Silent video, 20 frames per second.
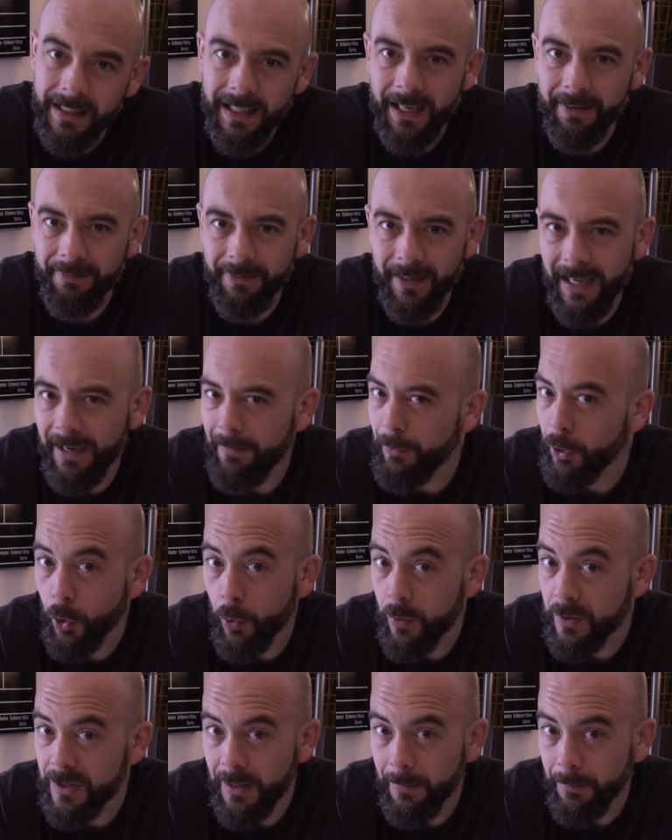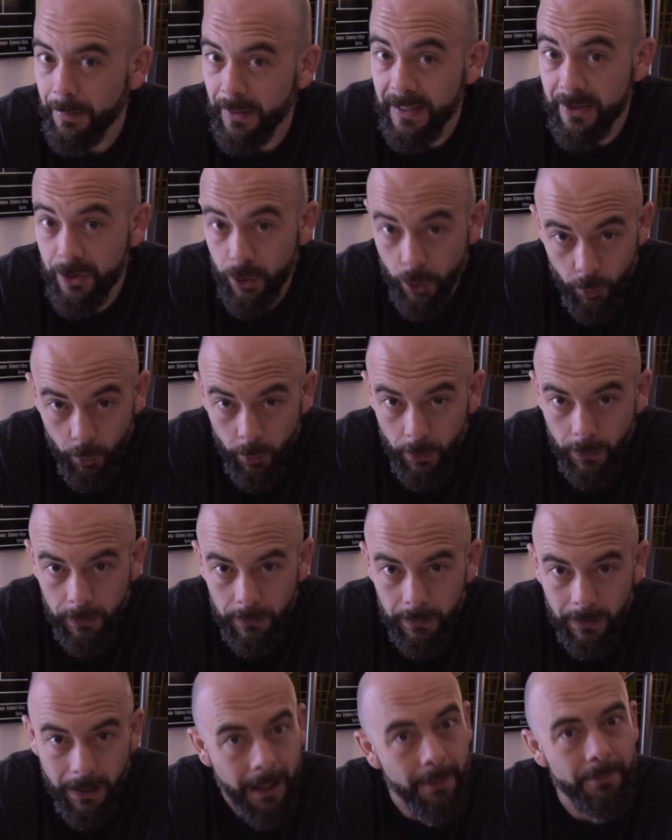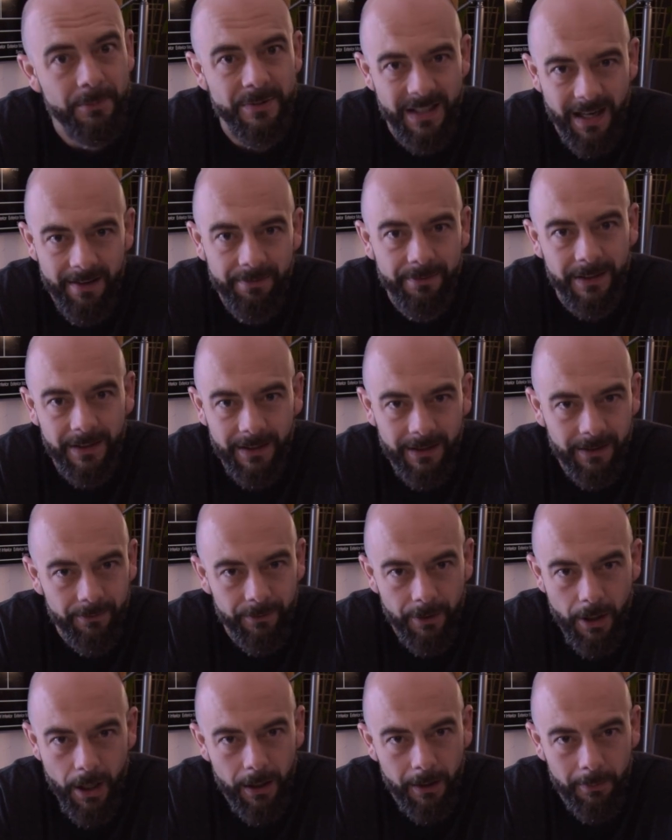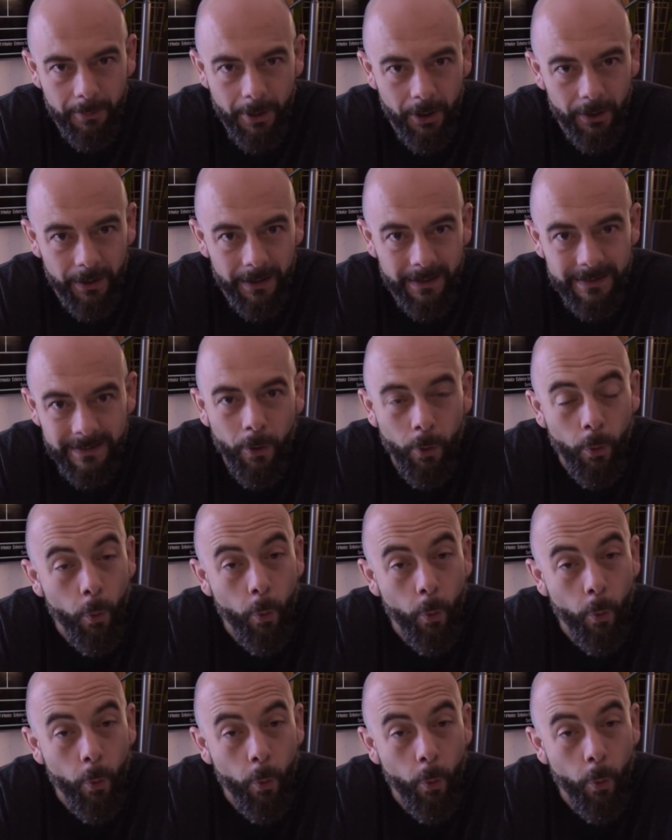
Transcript: If I ever go someplace cool, I'm definitely gonna vlog about it.